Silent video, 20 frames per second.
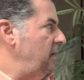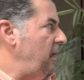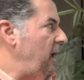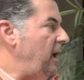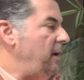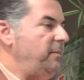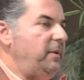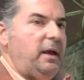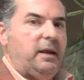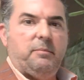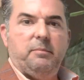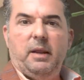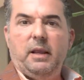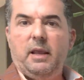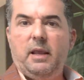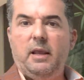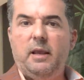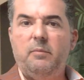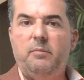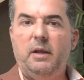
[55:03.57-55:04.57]
I'm not
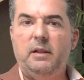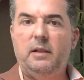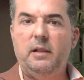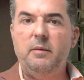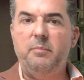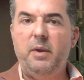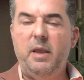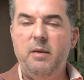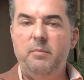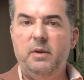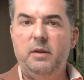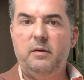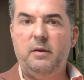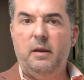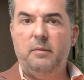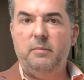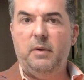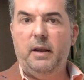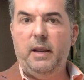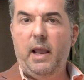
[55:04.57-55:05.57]
making a monthly payment
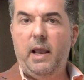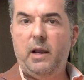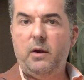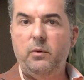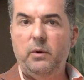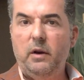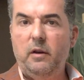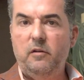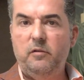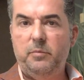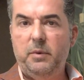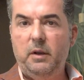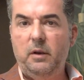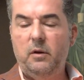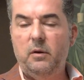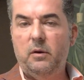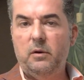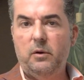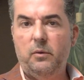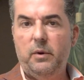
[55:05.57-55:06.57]
and my equity is being
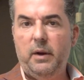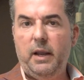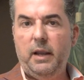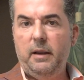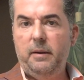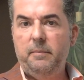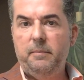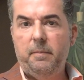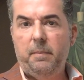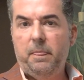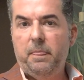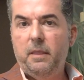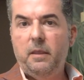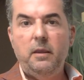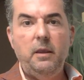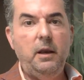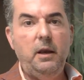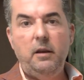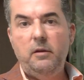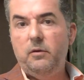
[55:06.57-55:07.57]
going away,
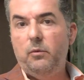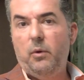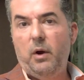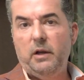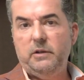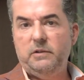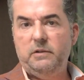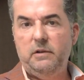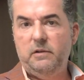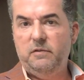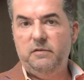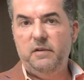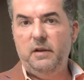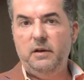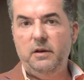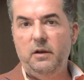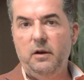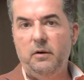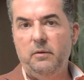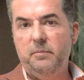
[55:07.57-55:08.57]
you need to watch this
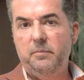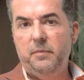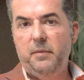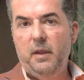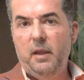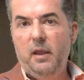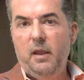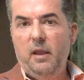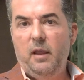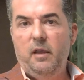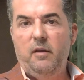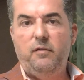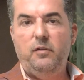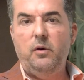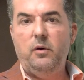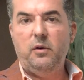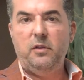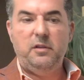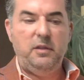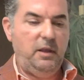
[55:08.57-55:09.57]
video. If
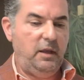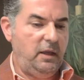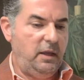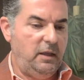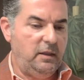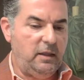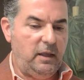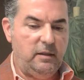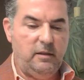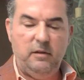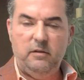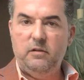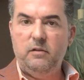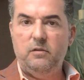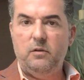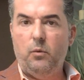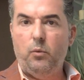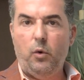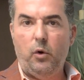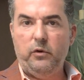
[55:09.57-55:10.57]
you're thinking that this is
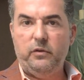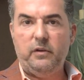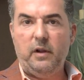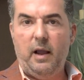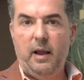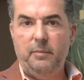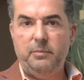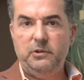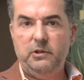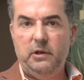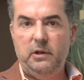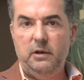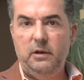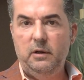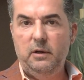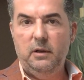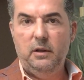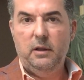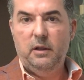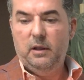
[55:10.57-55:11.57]
the worst
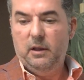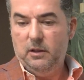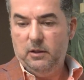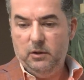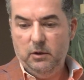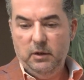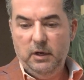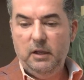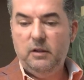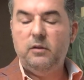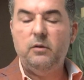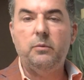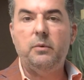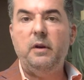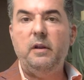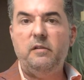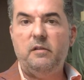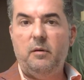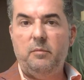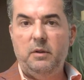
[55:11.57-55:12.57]
option, you need to
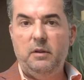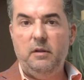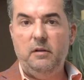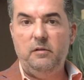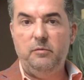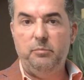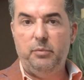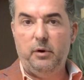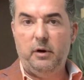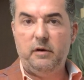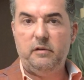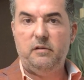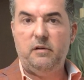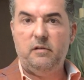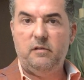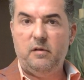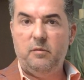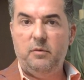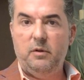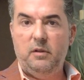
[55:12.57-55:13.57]
read some of these books
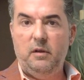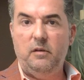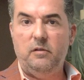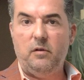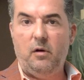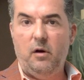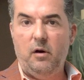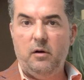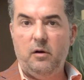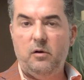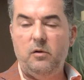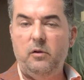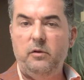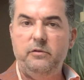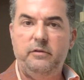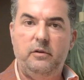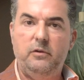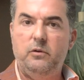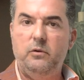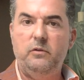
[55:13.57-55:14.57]
and some of these
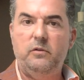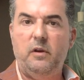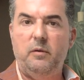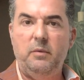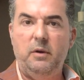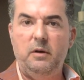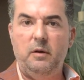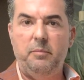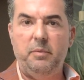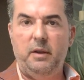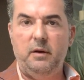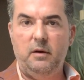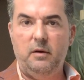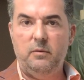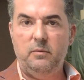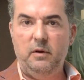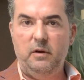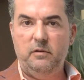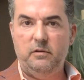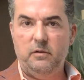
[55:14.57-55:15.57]
articles and do some
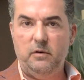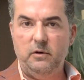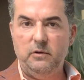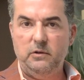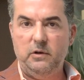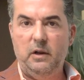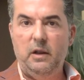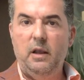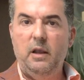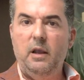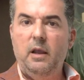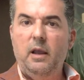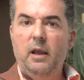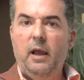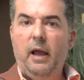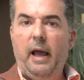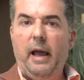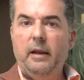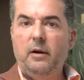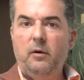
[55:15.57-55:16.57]
independent research.
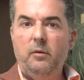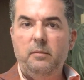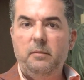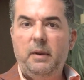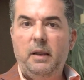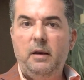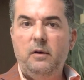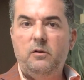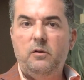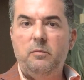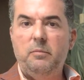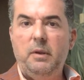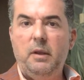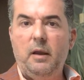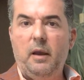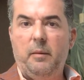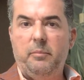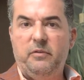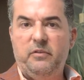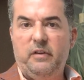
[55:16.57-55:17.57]
I don't mean to be
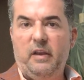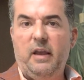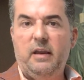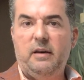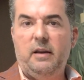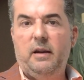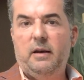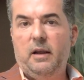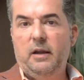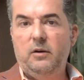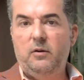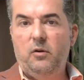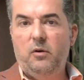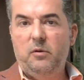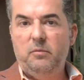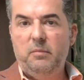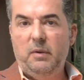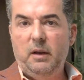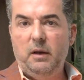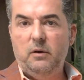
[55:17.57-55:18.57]
upset, and I
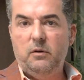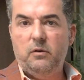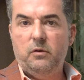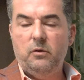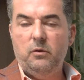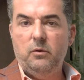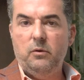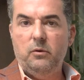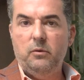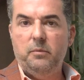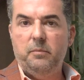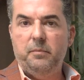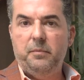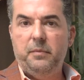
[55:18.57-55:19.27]
don't mean to